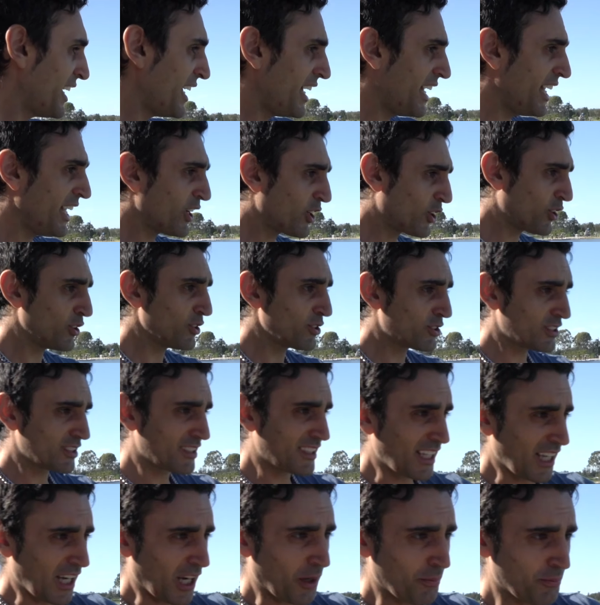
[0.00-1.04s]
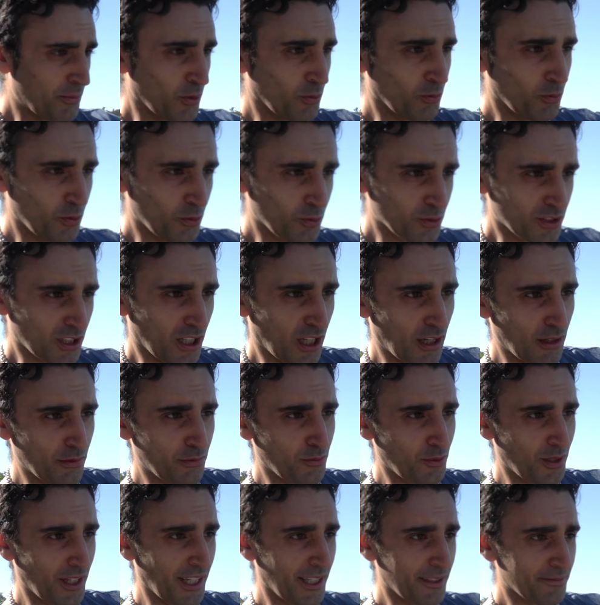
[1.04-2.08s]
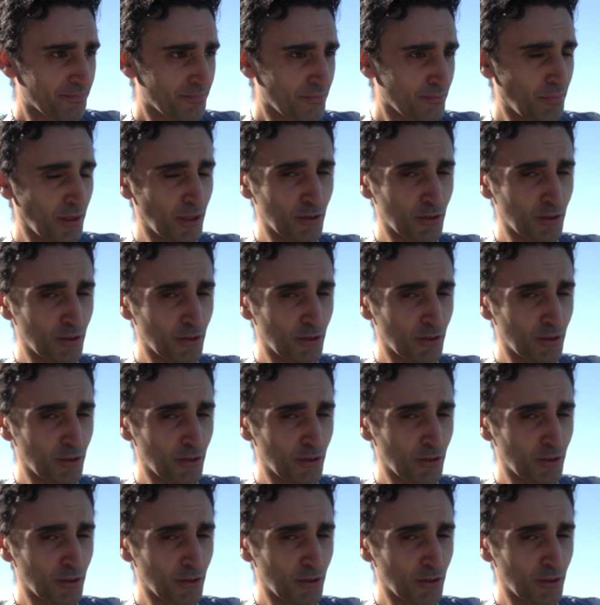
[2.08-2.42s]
it could get up the walls halfway, but